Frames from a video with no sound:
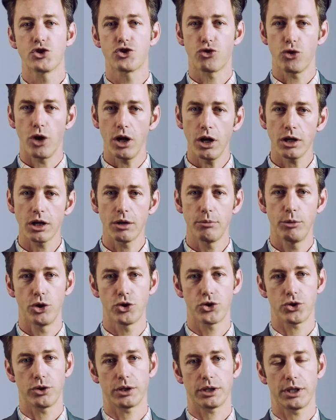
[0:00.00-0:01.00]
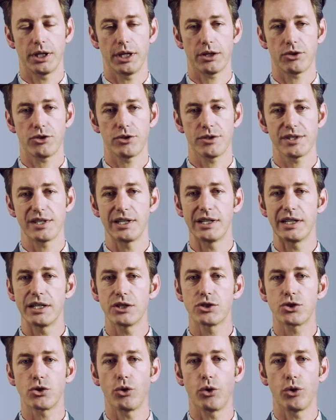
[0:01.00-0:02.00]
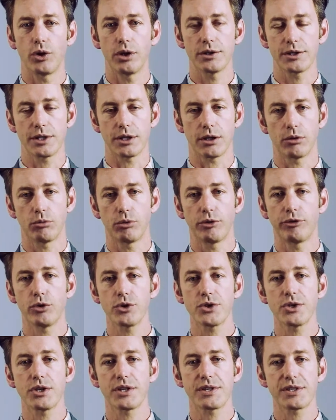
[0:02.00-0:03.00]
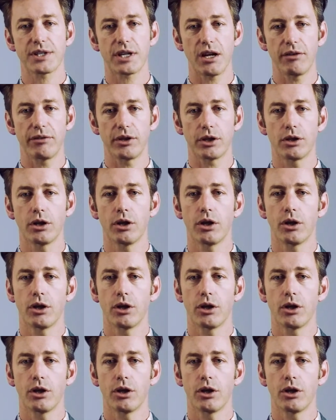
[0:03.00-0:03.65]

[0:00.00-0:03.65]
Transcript: Strong emotional connections lead to loyalty. We've also discovered